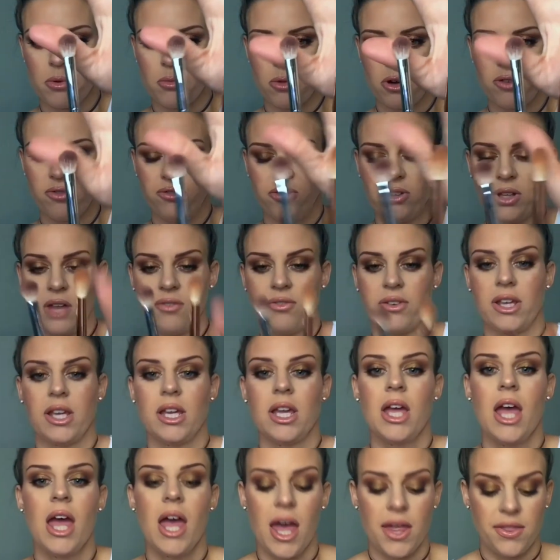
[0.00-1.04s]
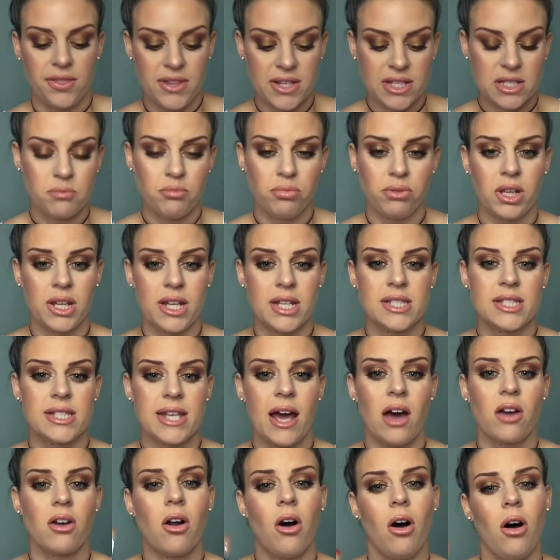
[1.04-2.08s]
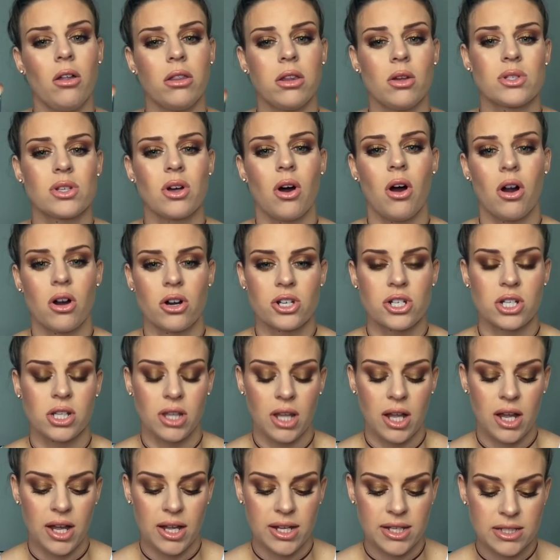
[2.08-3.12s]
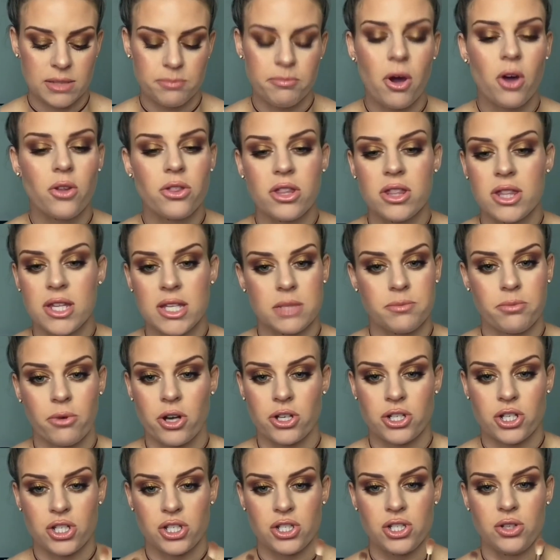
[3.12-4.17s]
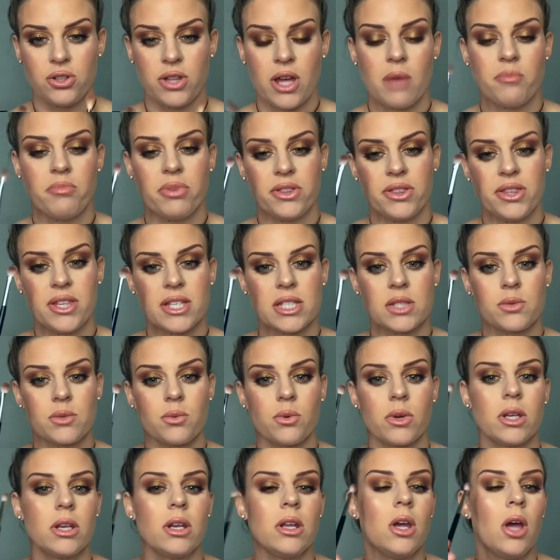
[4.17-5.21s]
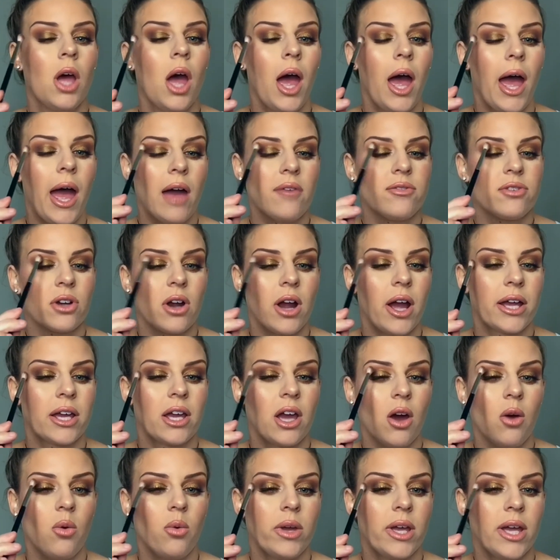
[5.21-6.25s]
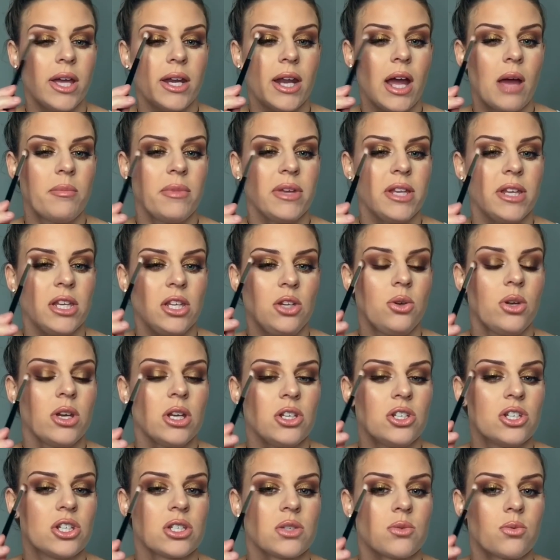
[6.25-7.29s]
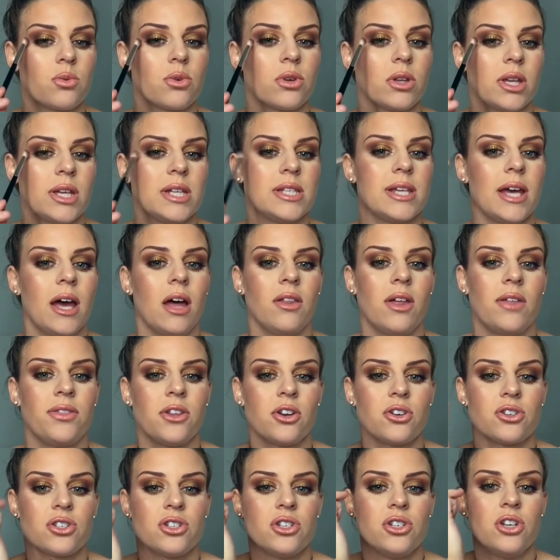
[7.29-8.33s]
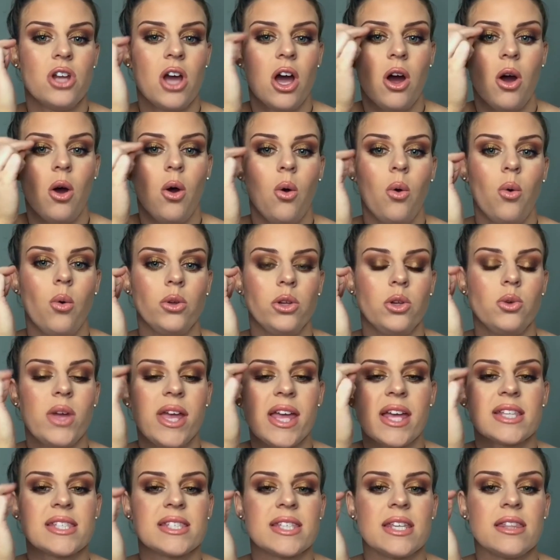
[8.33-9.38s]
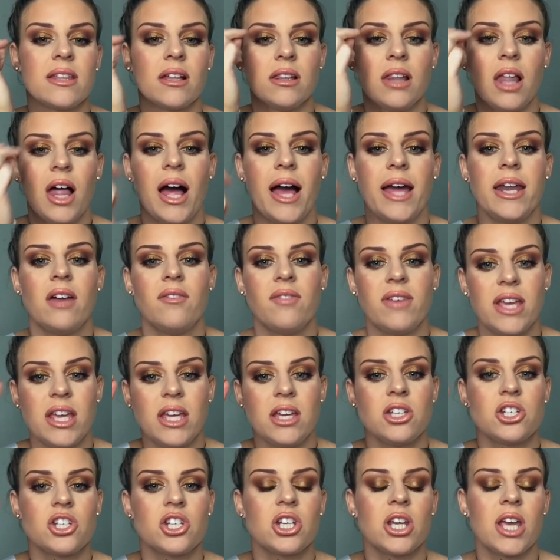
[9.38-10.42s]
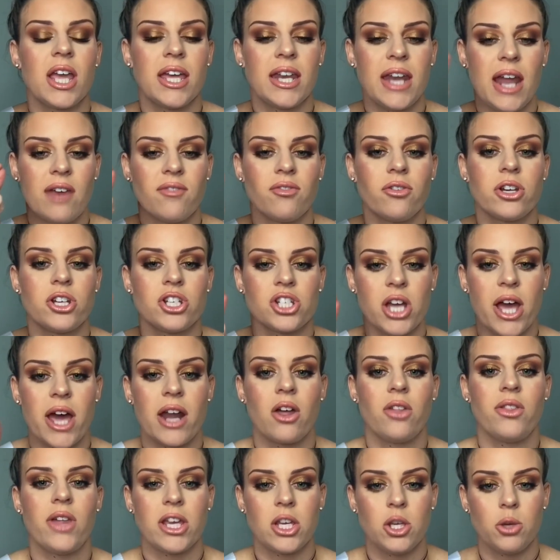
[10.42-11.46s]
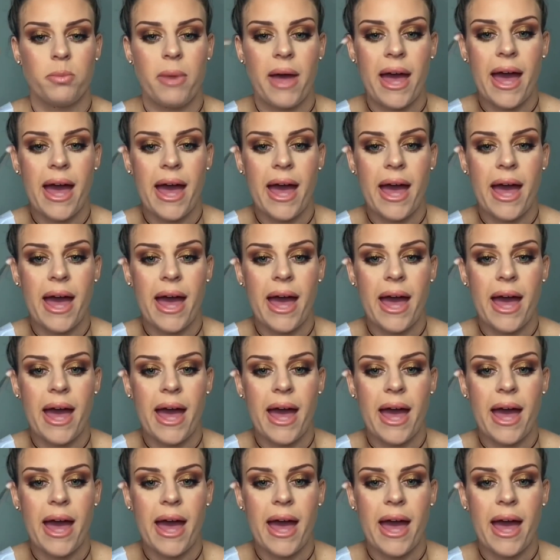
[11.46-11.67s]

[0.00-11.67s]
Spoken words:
bit more fluffy. This blends out all those harsh lines. Both of these brushes do that, but this one, after I go in, I mean, you can just really tell that you can't see the line of each and every shadow that you